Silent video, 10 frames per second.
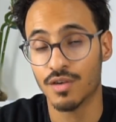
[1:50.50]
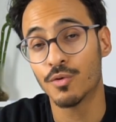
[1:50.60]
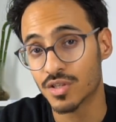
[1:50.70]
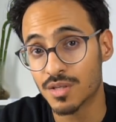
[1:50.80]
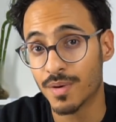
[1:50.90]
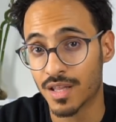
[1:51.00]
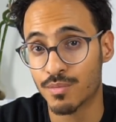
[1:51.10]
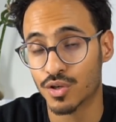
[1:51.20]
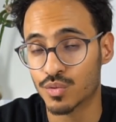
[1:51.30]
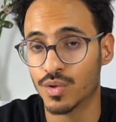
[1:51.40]
FRCPath
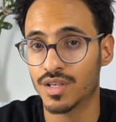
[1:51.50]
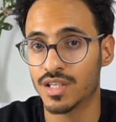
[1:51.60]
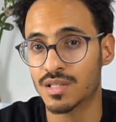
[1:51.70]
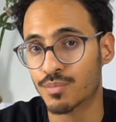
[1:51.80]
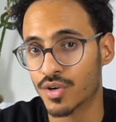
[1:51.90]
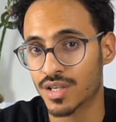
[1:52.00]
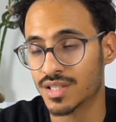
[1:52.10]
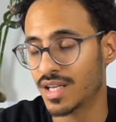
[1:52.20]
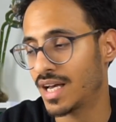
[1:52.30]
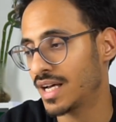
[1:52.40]
Part 1 is
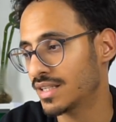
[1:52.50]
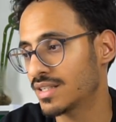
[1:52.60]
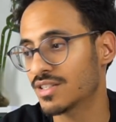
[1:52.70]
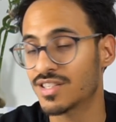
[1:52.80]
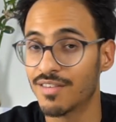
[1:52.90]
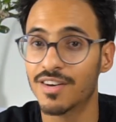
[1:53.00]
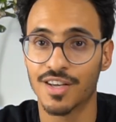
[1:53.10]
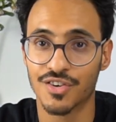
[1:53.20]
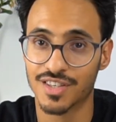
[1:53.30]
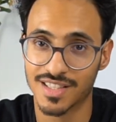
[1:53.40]
priced at
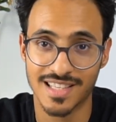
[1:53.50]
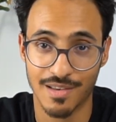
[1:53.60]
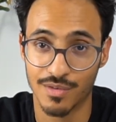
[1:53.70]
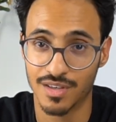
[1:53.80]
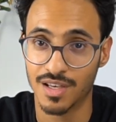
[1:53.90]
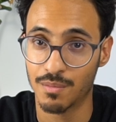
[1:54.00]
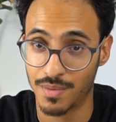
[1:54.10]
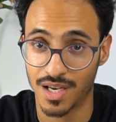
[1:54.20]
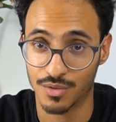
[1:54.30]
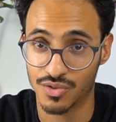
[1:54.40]

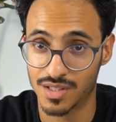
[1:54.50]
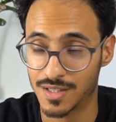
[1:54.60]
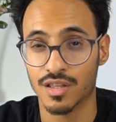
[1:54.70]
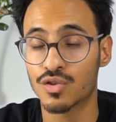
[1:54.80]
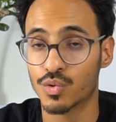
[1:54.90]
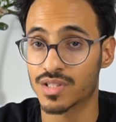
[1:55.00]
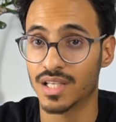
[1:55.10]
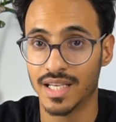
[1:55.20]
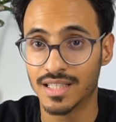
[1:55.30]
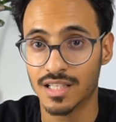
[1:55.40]
£707. This was the
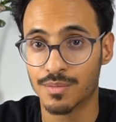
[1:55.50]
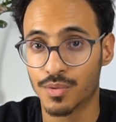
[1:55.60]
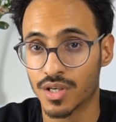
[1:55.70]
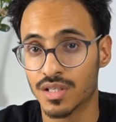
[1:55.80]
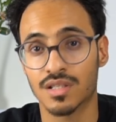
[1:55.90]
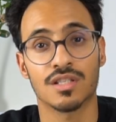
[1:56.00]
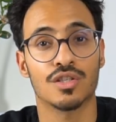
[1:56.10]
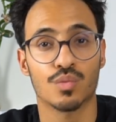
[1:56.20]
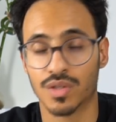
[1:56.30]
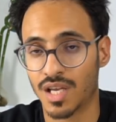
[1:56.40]
latest price, this
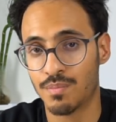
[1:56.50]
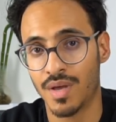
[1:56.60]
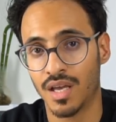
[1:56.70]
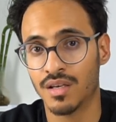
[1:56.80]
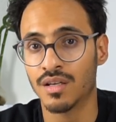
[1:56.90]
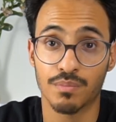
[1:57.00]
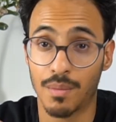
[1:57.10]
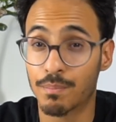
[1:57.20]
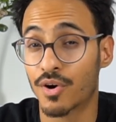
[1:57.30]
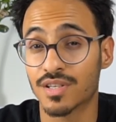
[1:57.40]
is what I paid,
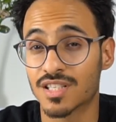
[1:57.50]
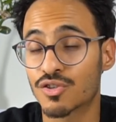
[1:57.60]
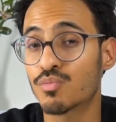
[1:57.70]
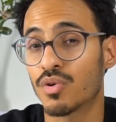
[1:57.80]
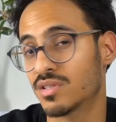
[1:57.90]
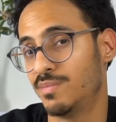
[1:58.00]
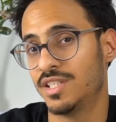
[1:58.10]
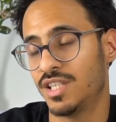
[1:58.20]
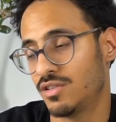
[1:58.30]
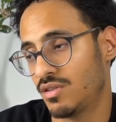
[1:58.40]
but prices could possibly
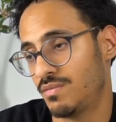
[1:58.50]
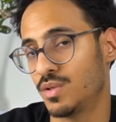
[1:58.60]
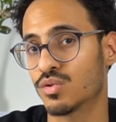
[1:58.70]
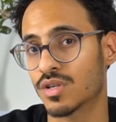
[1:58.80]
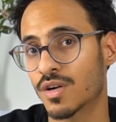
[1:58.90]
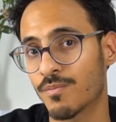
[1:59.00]
change in the future.